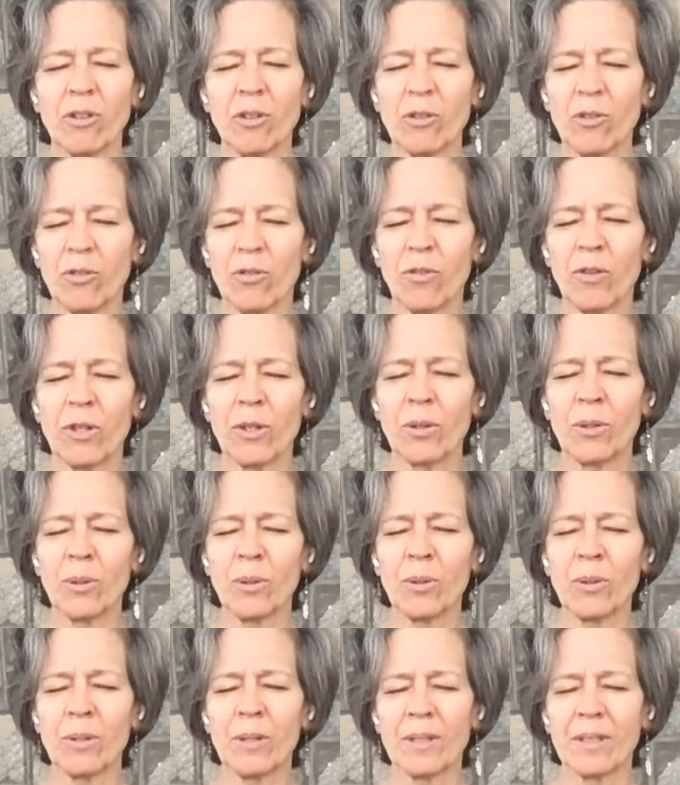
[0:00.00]
those
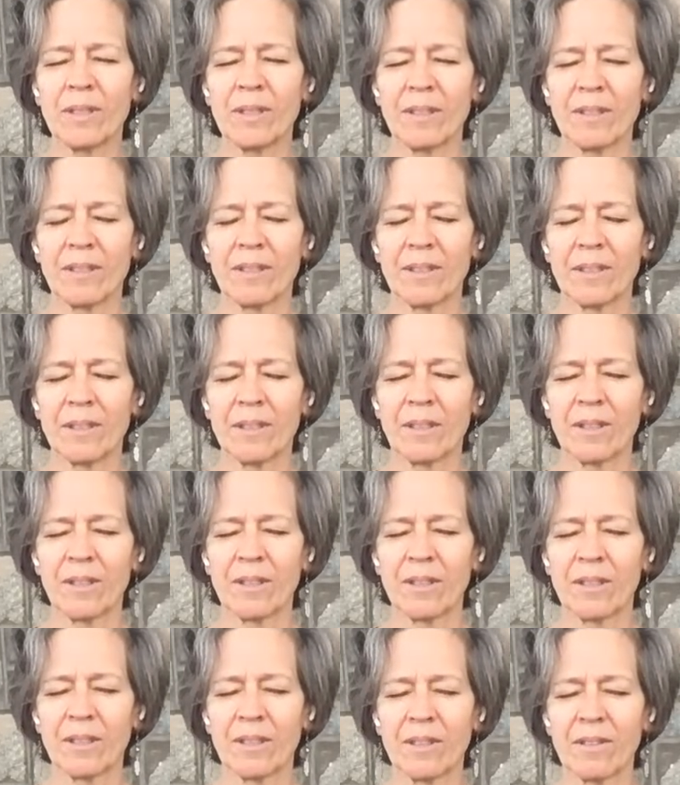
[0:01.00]
few
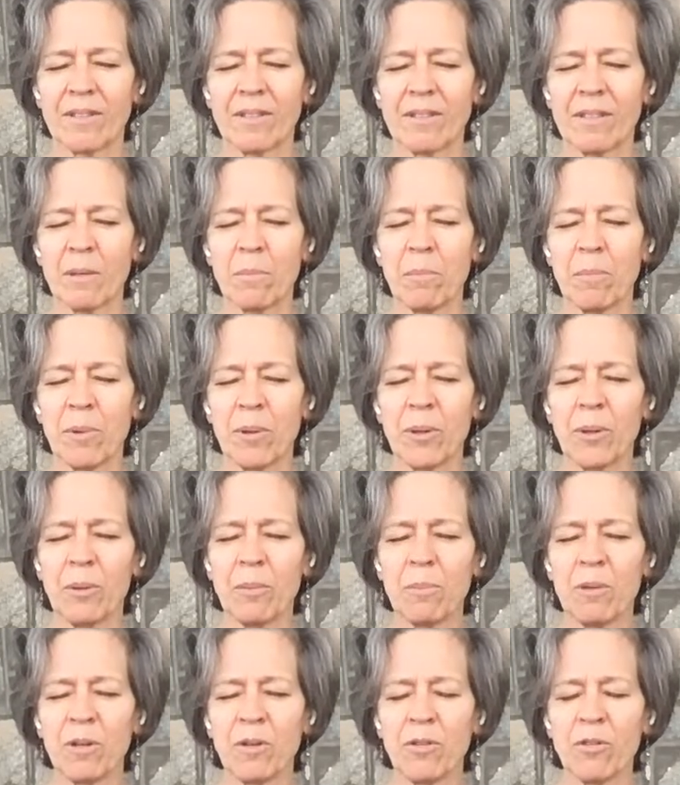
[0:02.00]

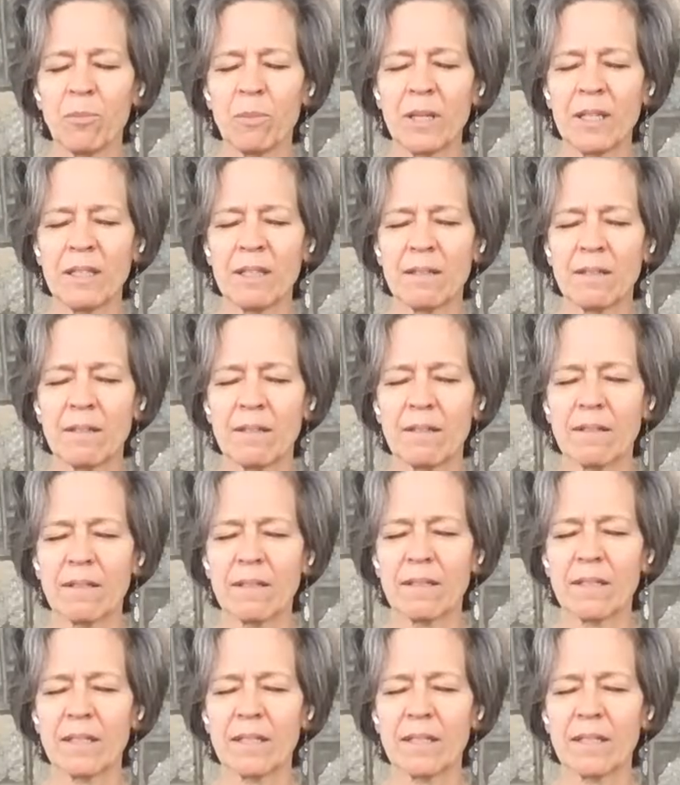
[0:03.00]
simple movements